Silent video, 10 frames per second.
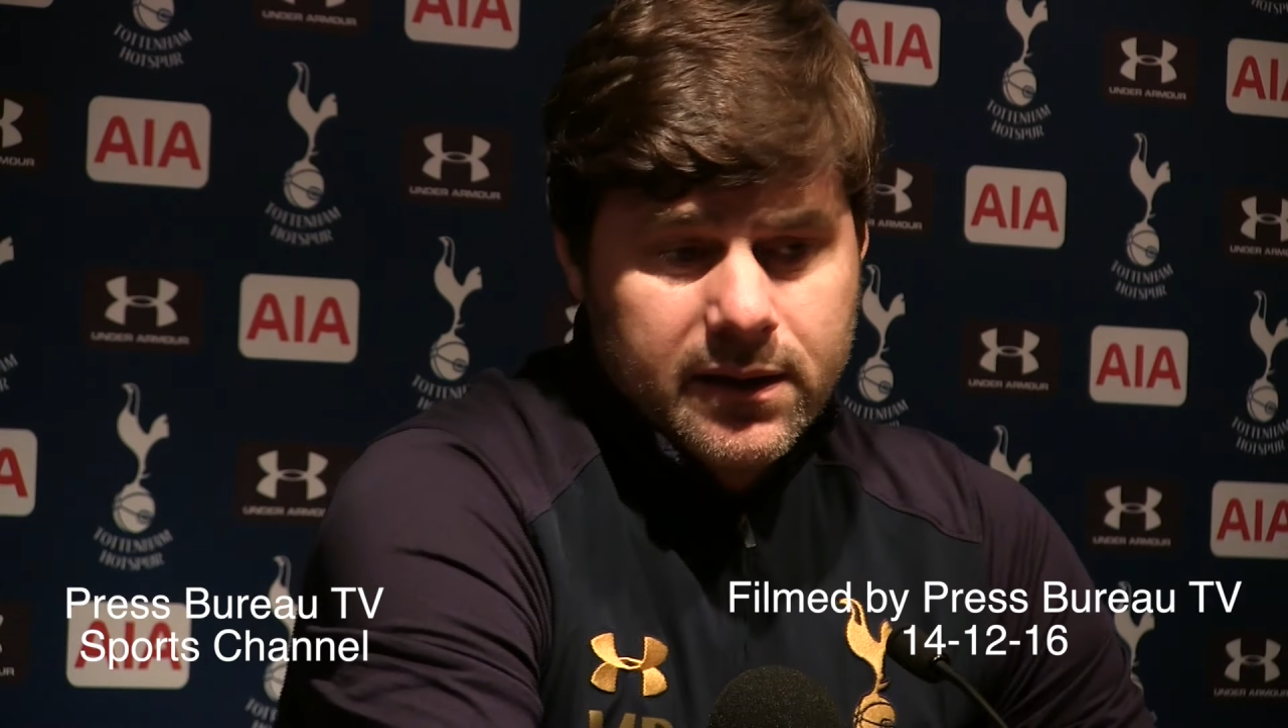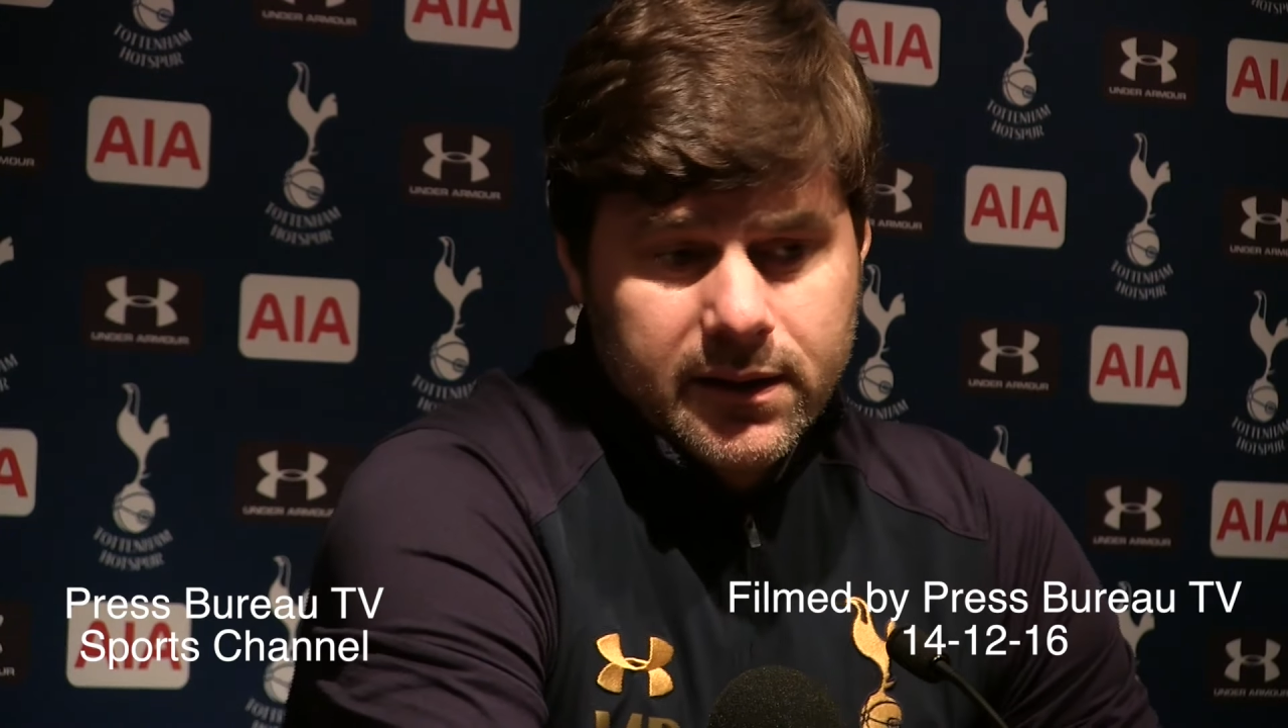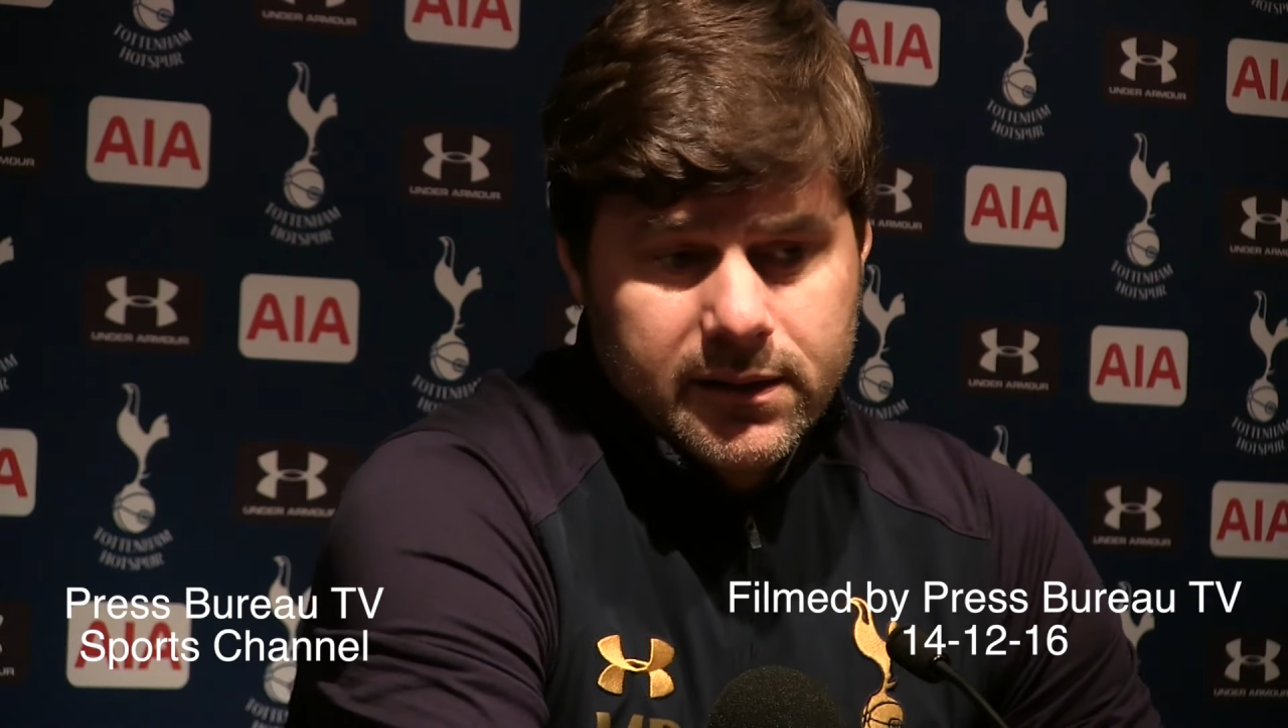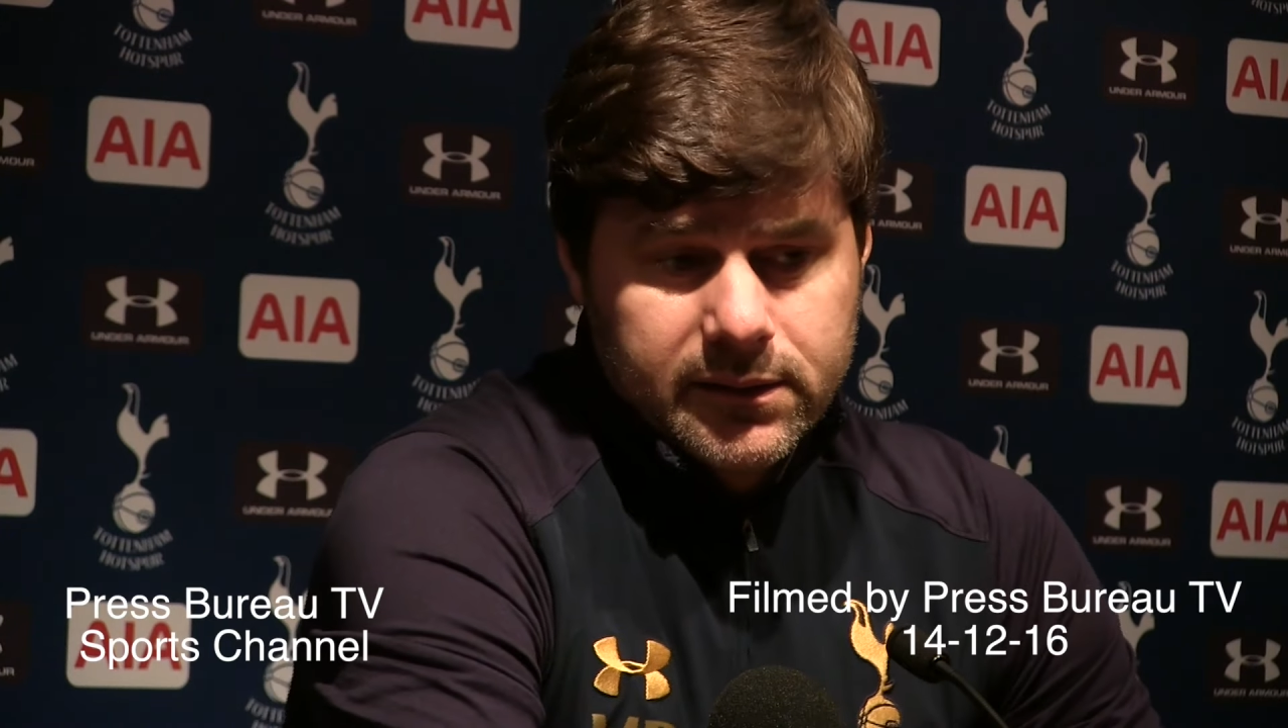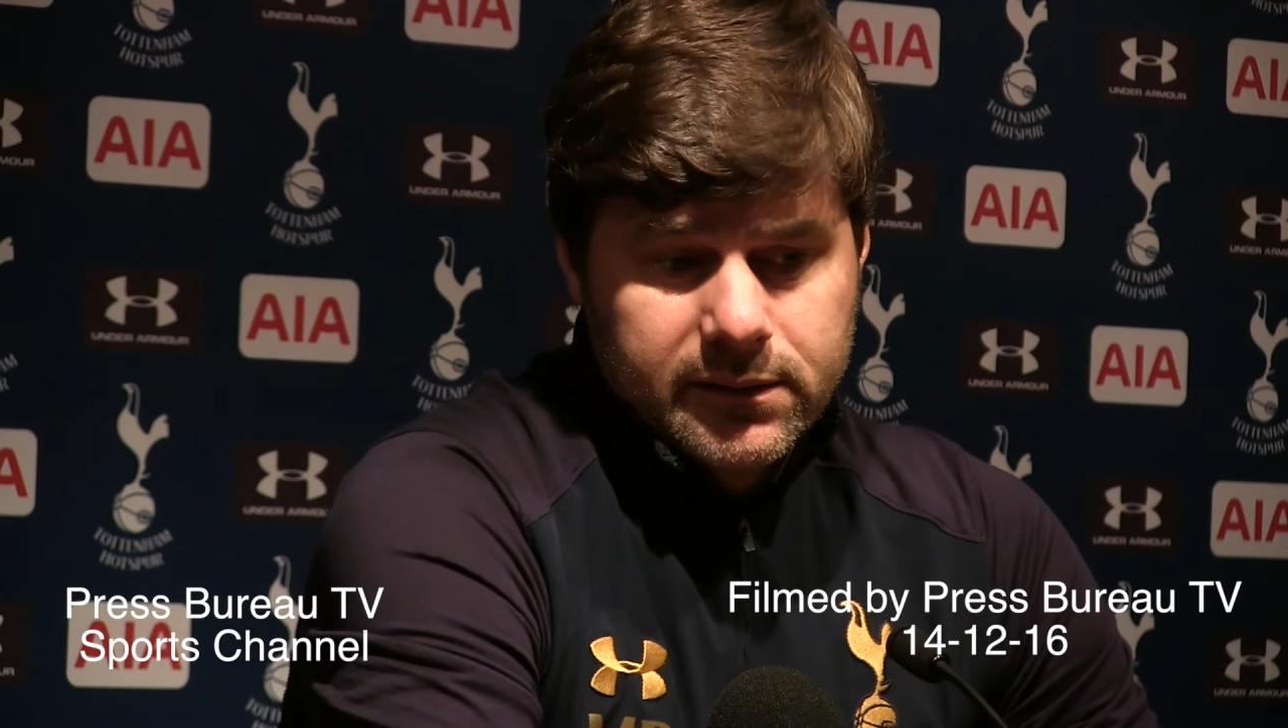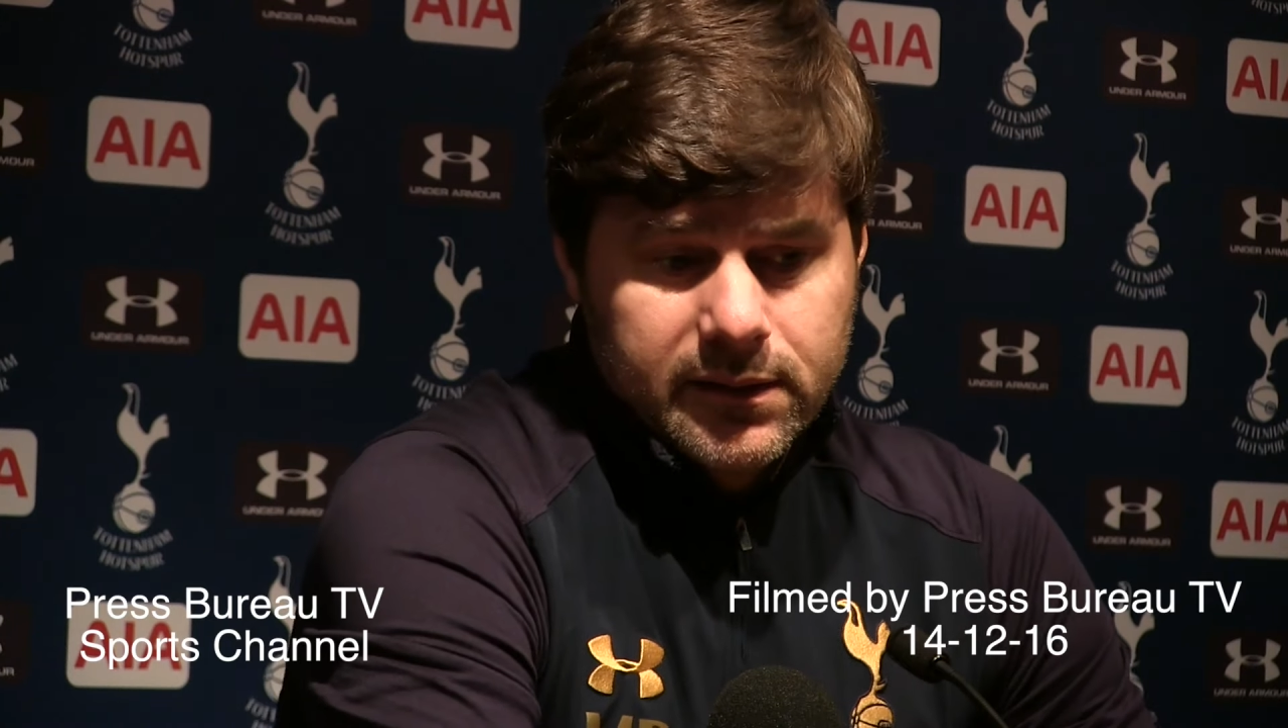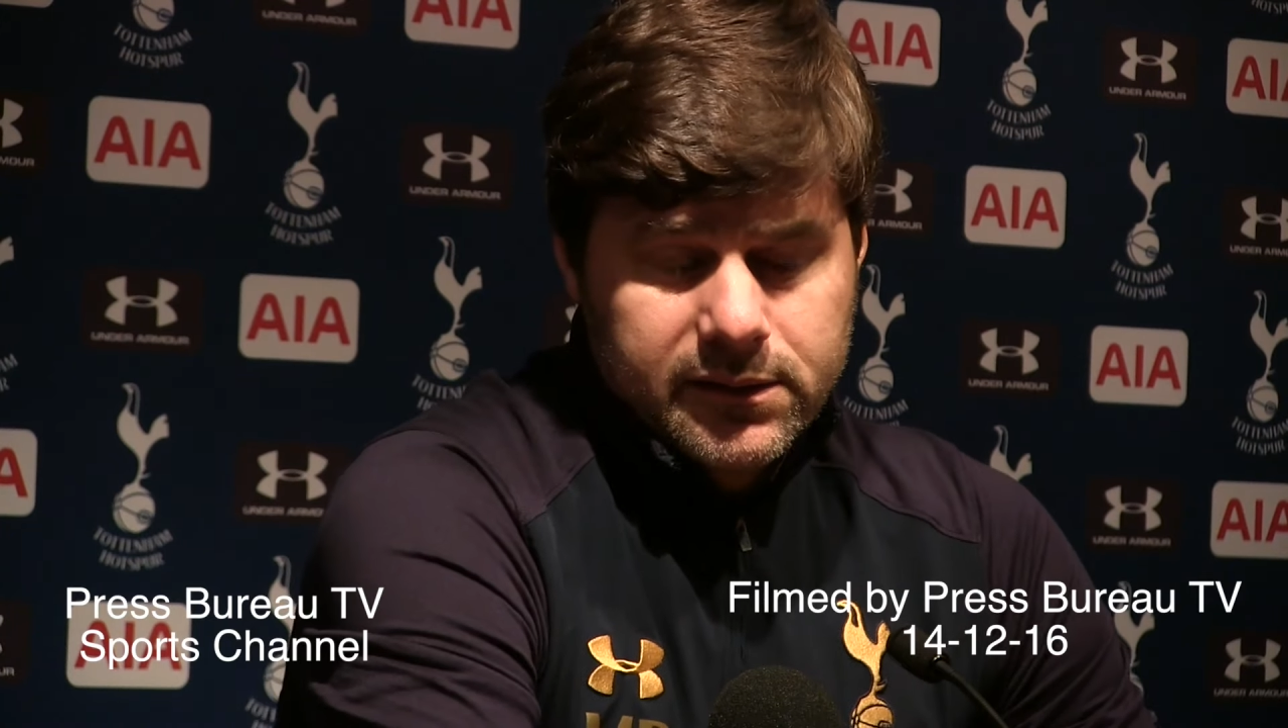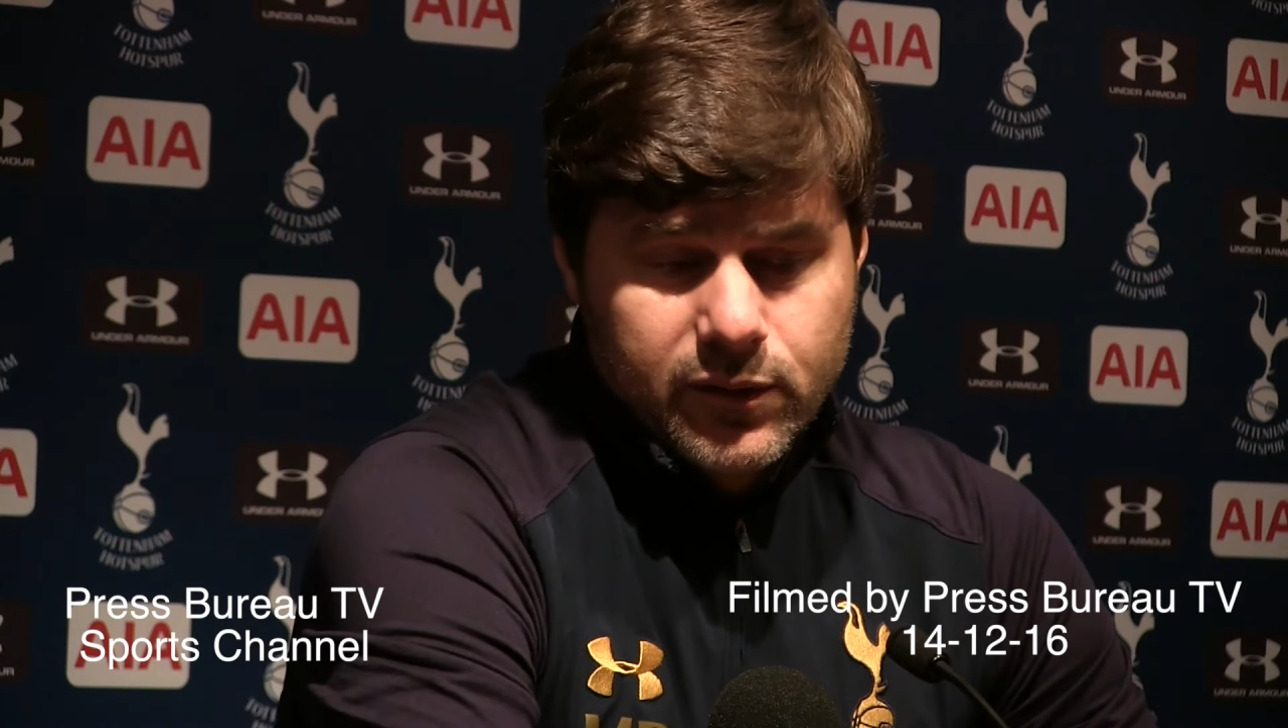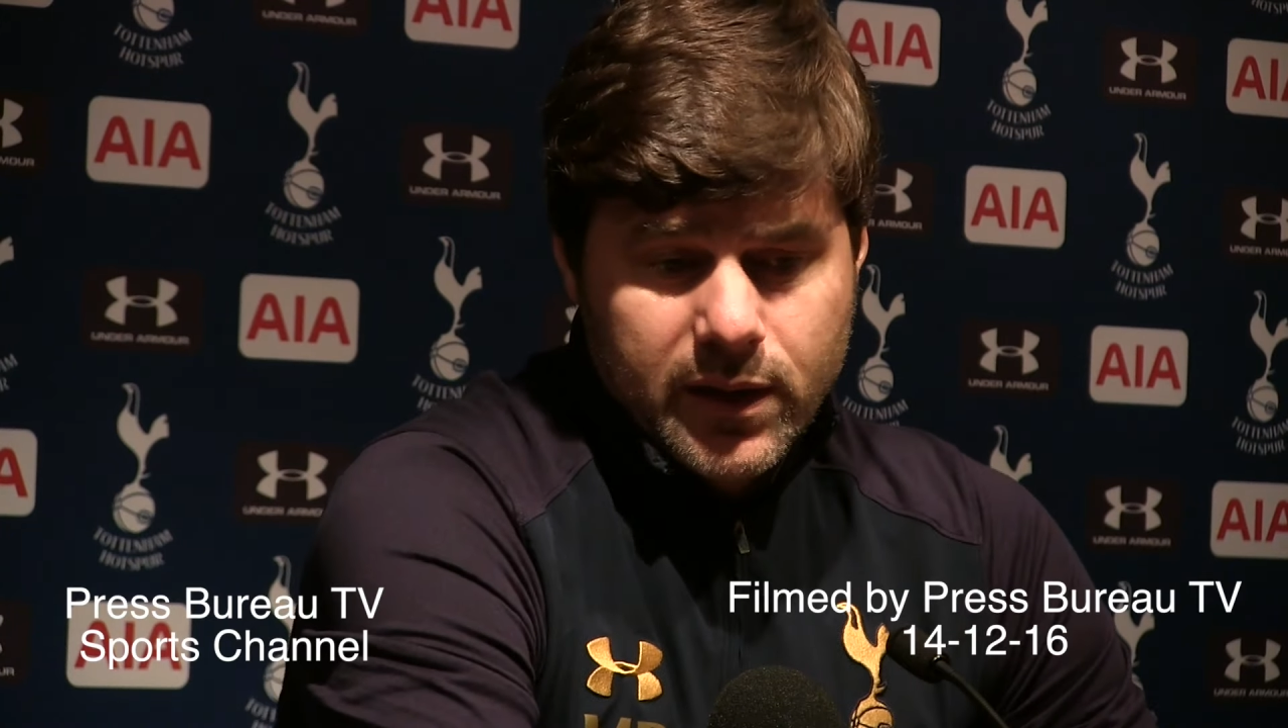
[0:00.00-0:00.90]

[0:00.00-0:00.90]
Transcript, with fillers: and, and,